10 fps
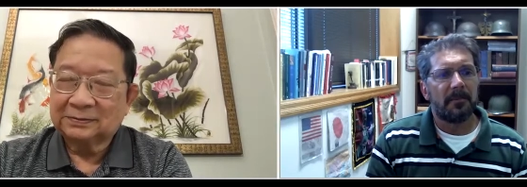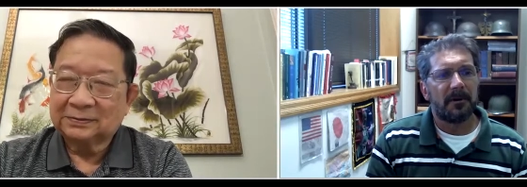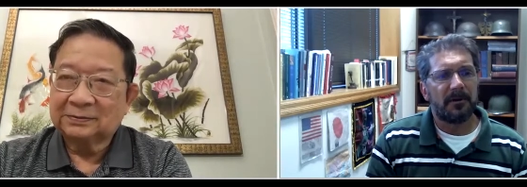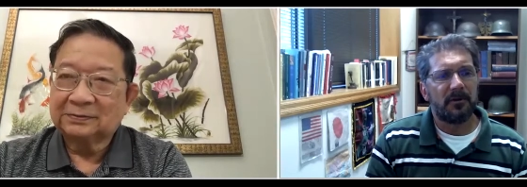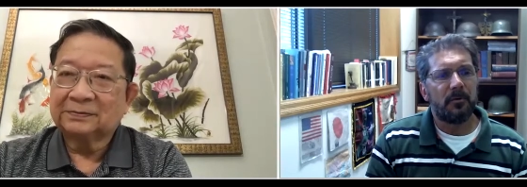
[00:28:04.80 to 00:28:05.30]

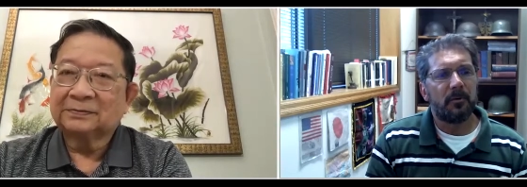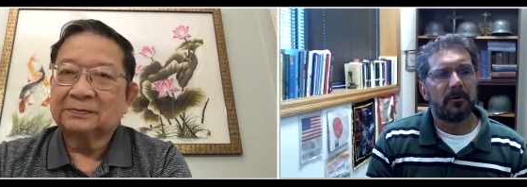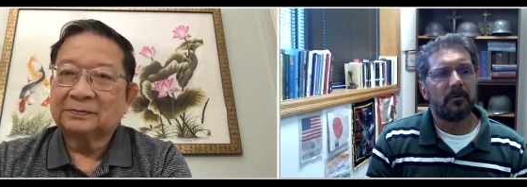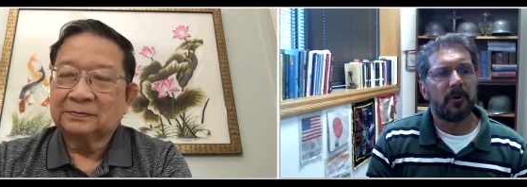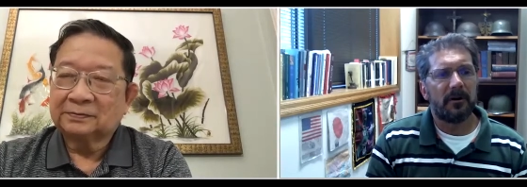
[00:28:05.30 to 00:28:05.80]
Speaker 1: But you were
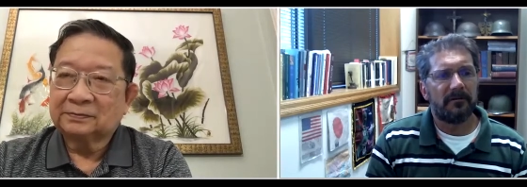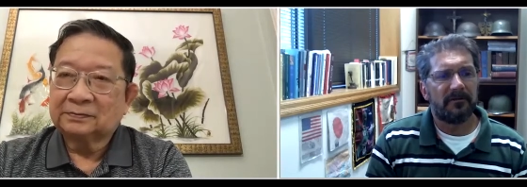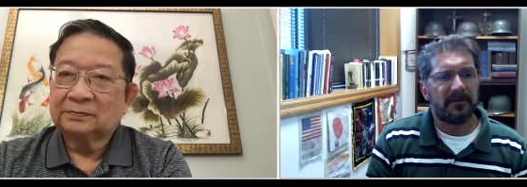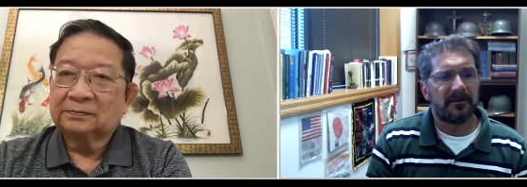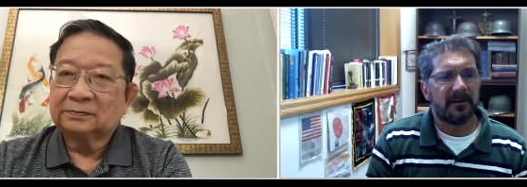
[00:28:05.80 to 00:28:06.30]
aware of
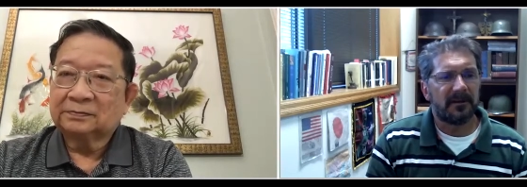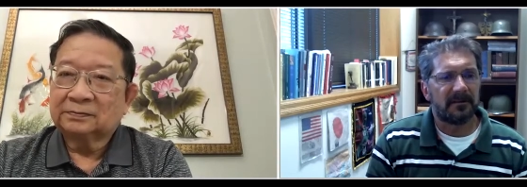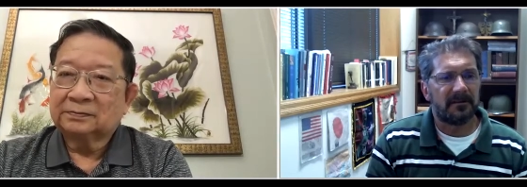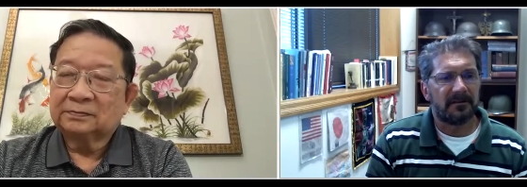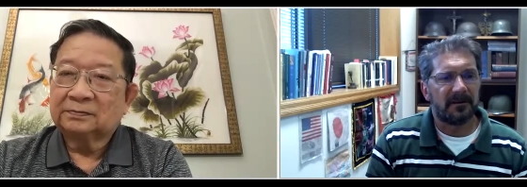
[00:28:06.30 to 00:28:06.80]
these things
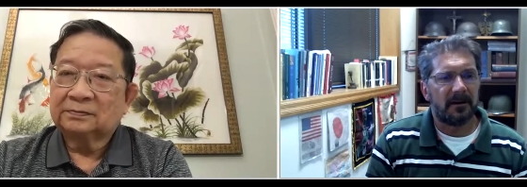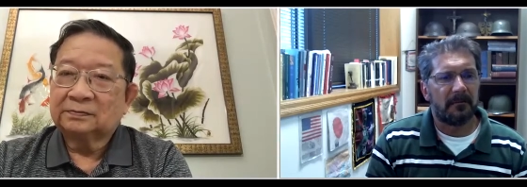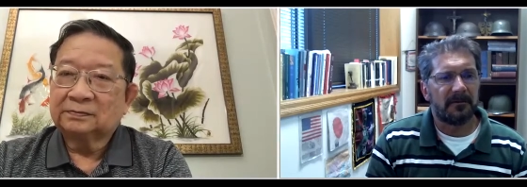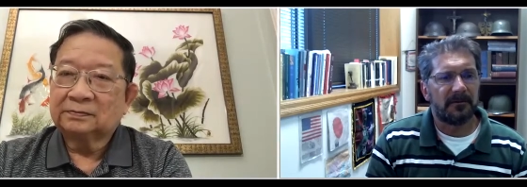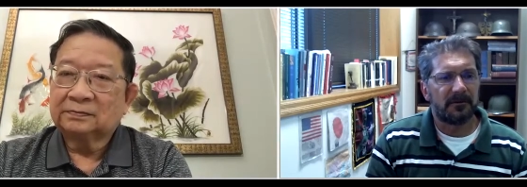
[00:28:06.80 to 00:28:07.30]
at the time,
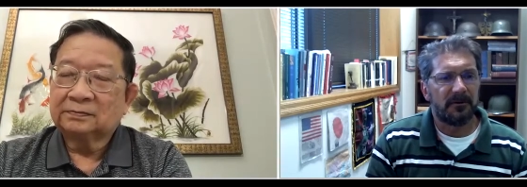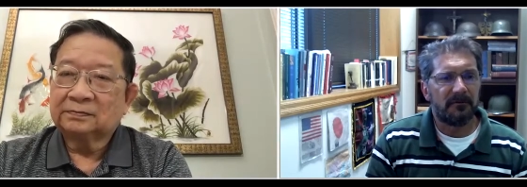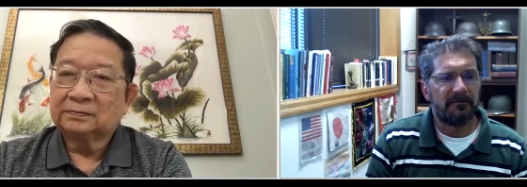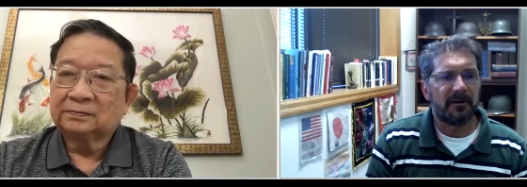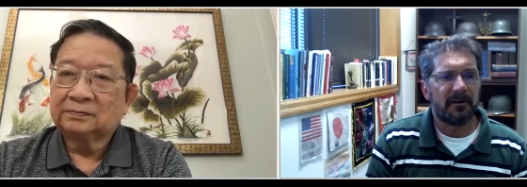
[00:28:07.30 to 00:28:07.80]
and so you
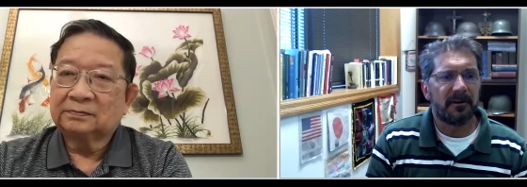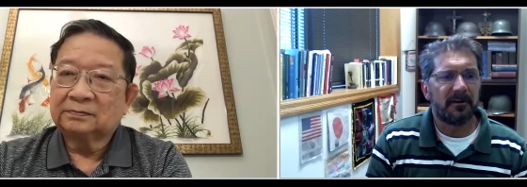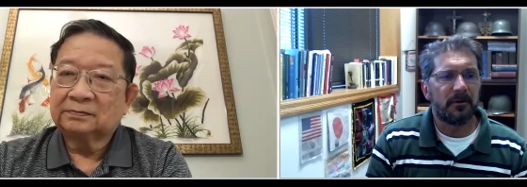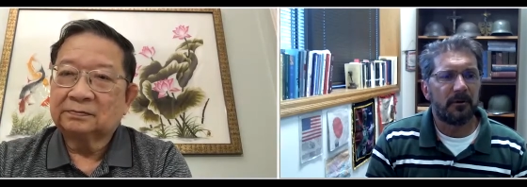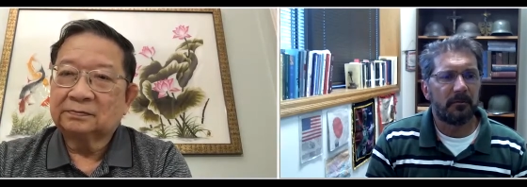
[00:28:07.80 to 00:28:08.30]
felt like
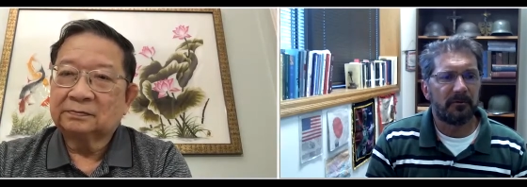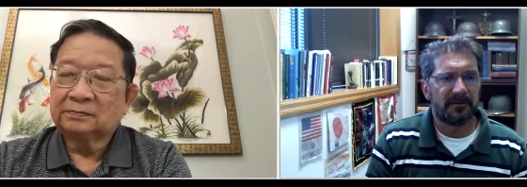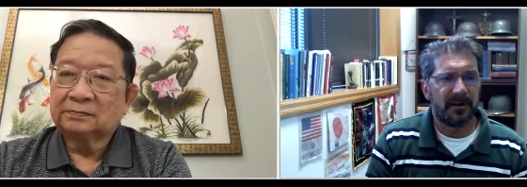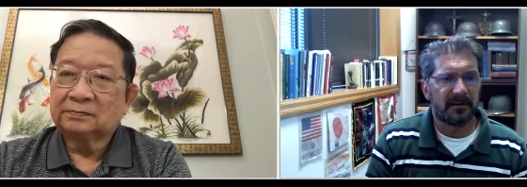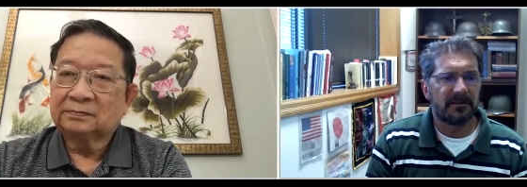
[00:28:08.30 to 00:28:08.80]
you were
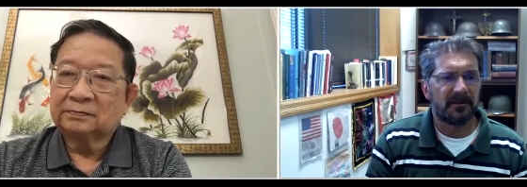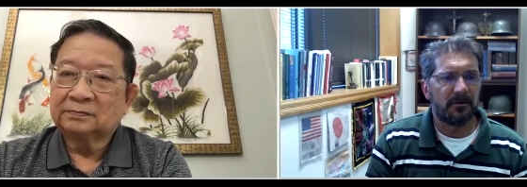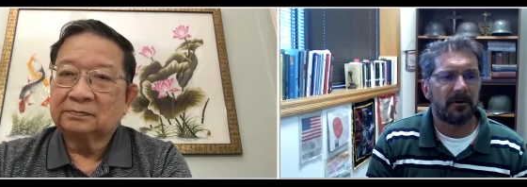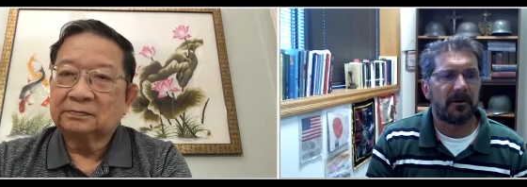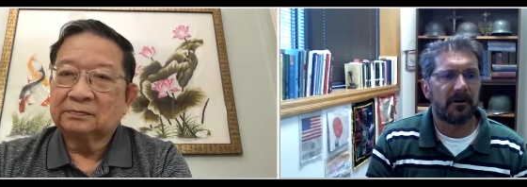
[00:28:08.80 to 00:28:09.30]
protecting
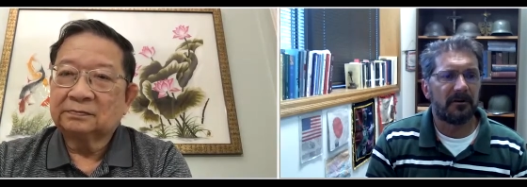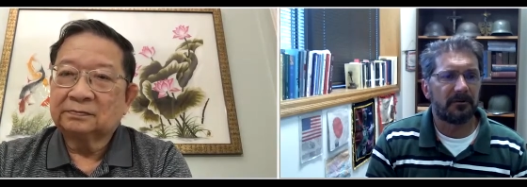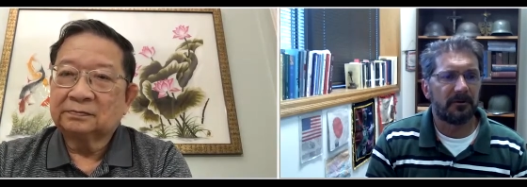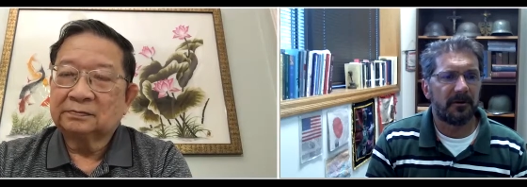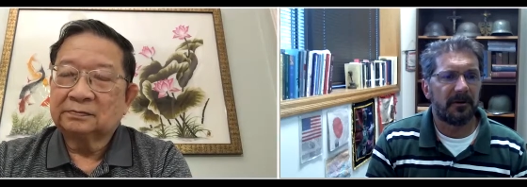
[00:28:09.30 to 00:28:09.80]
your
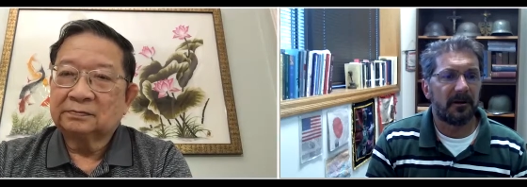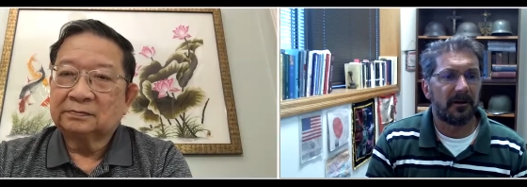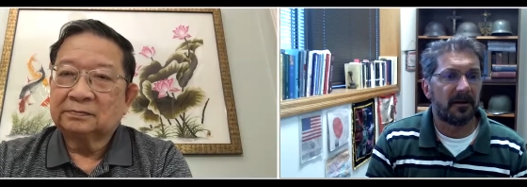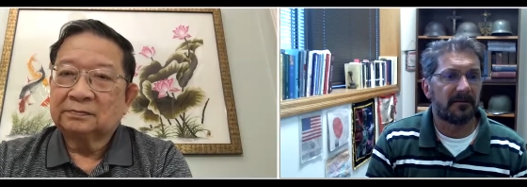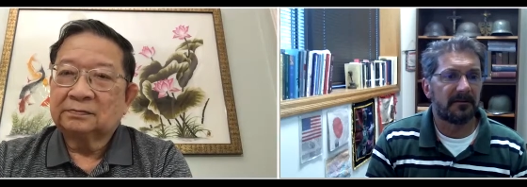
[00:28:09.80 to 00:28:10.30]
country
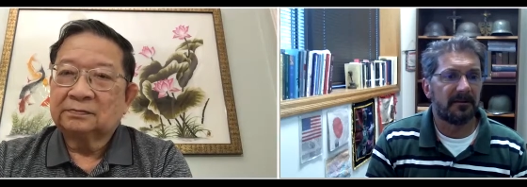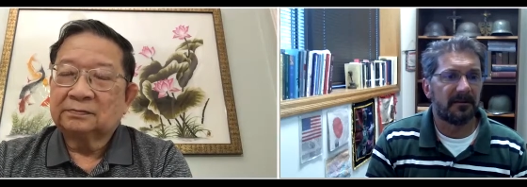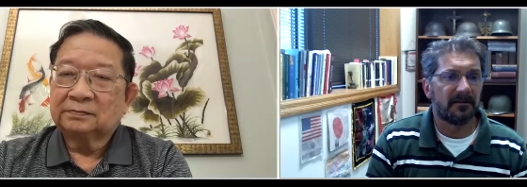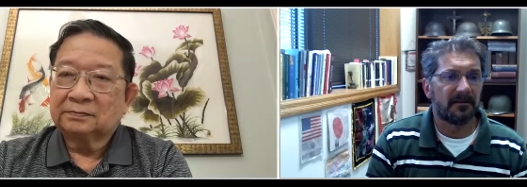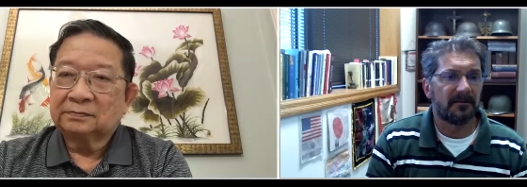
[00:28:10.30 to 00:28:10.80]
against
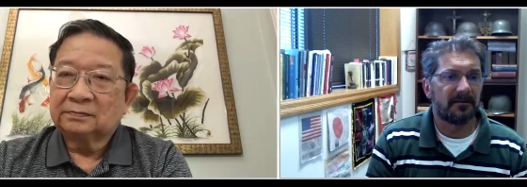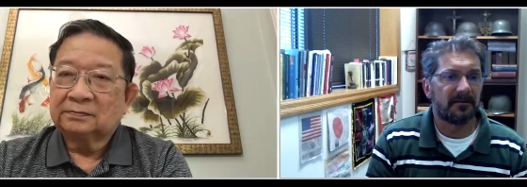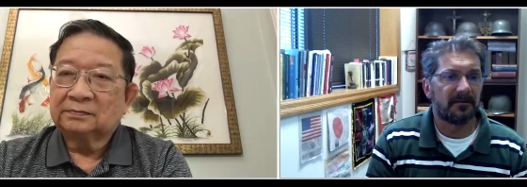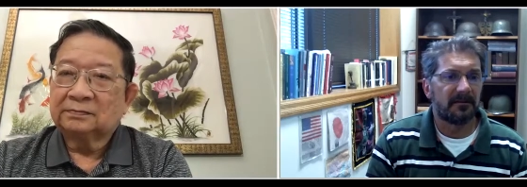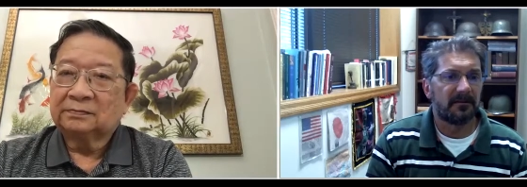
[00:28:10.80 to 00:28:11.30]
this
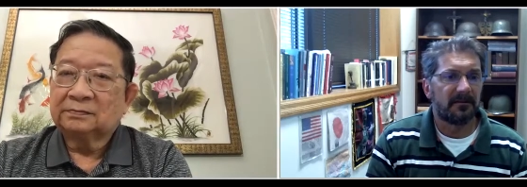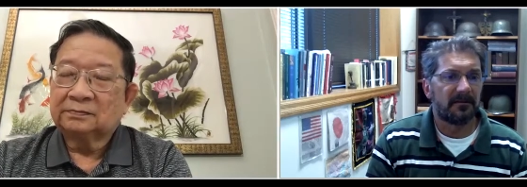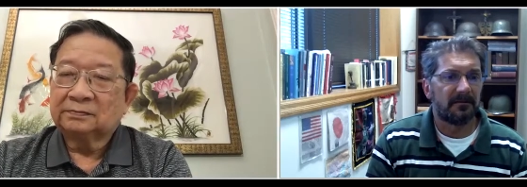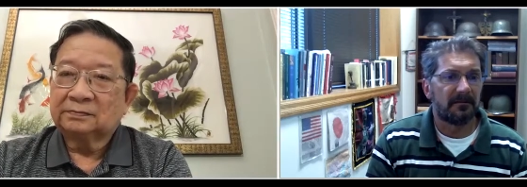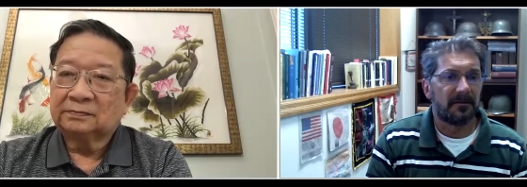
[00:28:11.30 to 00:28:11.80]

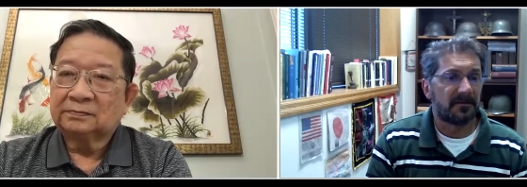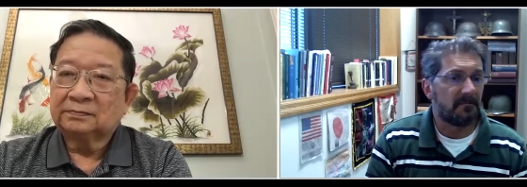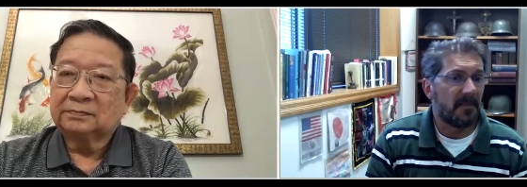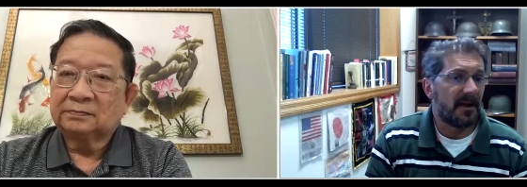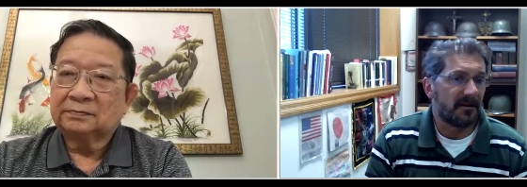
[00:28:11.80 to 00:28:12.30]
this
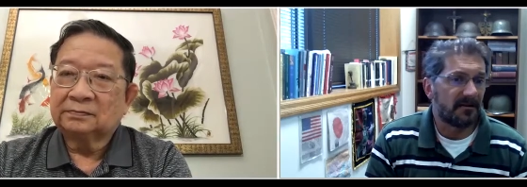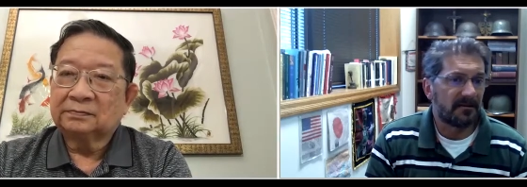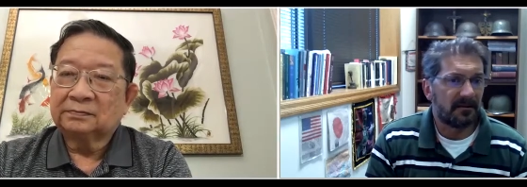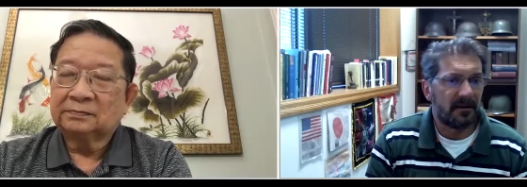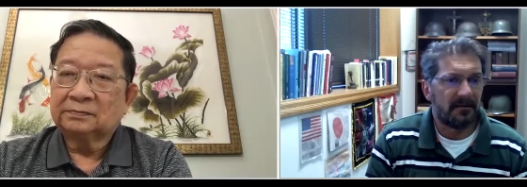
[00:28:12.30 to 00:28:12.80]

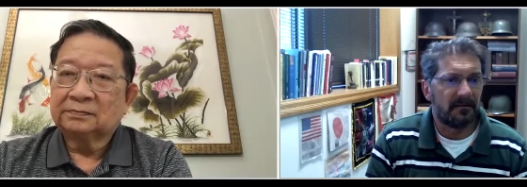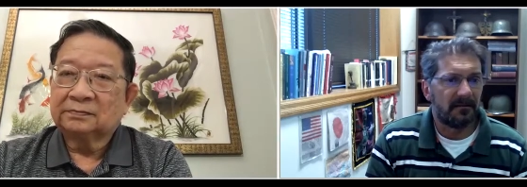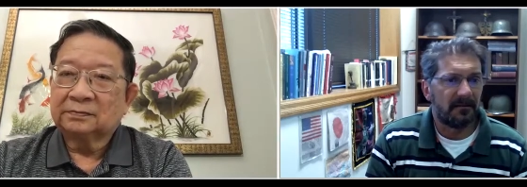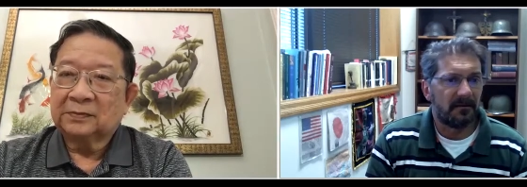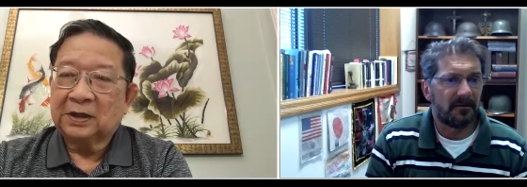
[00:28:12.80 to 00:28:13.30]
menace. And
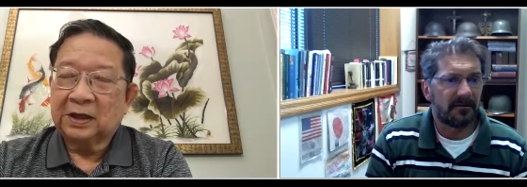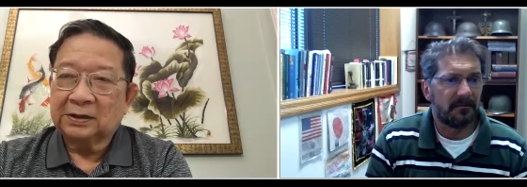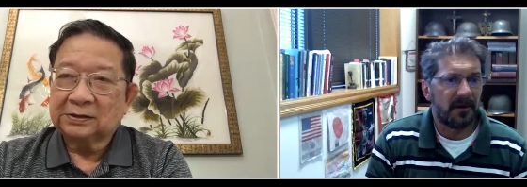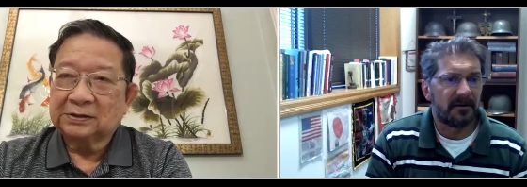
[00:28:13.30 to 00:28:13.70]
you know, this yes.